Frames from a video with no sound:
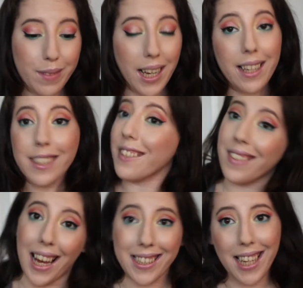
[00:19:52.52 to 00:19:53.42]
Okay, so
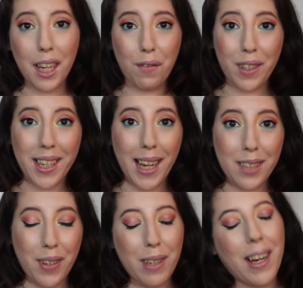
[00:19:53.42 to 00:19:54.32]
that's it for
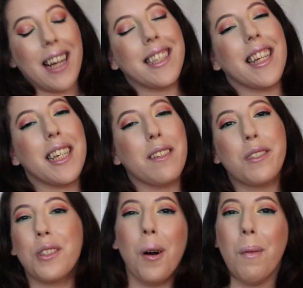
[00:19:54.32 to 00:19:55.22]
today's video, guys. Thank you
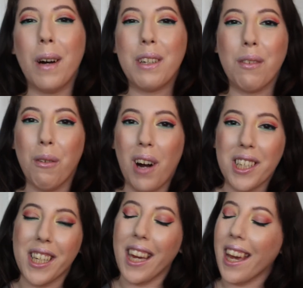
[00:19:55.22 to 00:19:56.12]
so much for
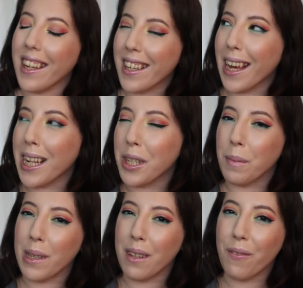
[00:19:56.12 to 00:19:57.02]
watching, and again,
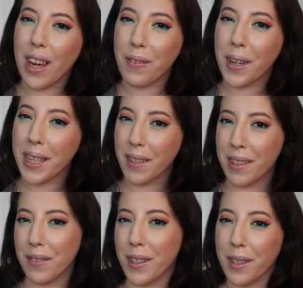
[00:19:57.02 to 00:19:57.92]
do me the favor and give
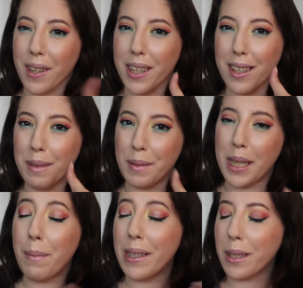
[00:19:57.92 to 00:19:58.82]
this video a thumbs
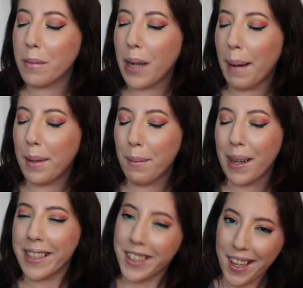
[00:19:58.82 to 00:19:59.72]
up and subscribe to
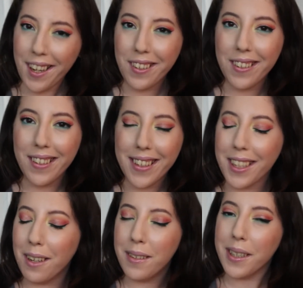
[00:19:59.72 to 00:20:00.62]
my channel.
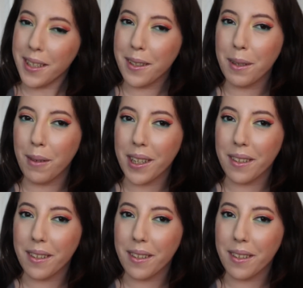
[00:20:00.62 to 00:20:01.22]
You know, you know you want